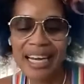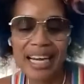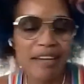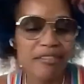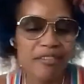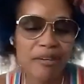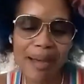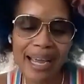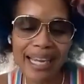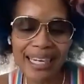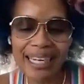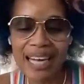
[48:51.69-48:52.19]

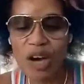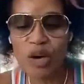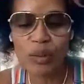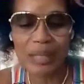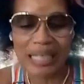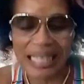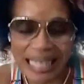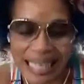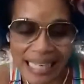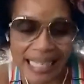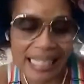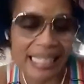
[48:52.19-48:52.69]
Never mind
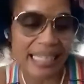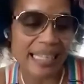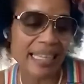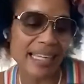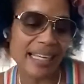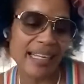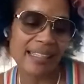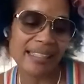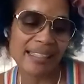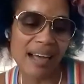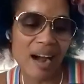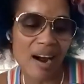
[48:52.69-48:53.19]
how neat
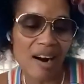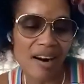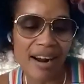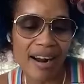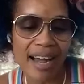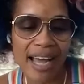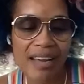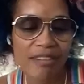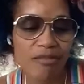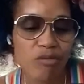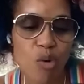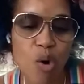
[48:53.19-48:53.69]
things
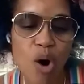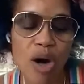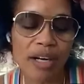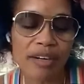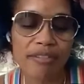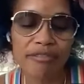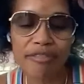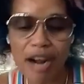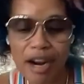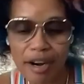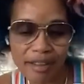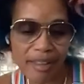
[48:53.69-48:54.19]
are. I have
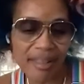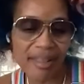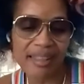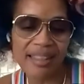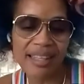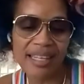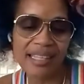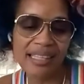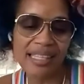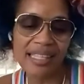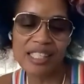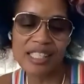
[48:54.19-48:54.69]
walked
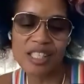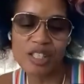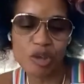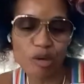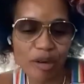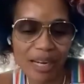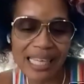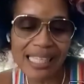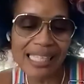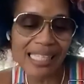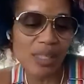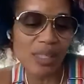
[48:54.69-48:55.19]
farther than these
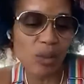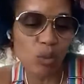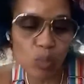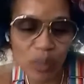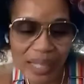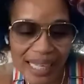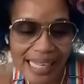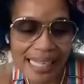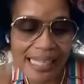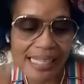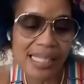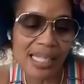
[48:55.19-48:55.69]
crazy
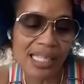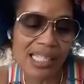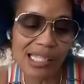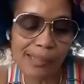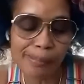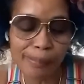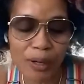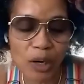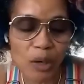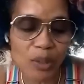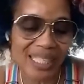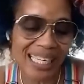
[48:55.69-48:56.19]
weeds
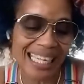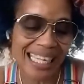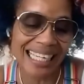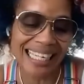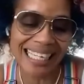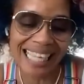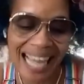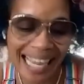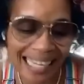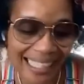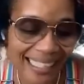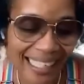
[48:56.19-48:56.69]

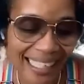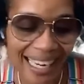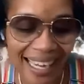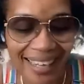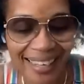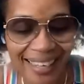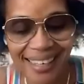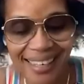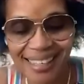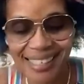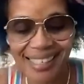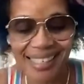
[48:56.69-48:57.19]
sprouting
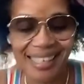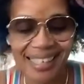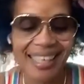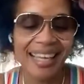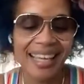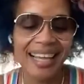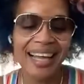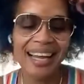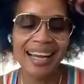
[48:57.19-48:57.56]
dandelions,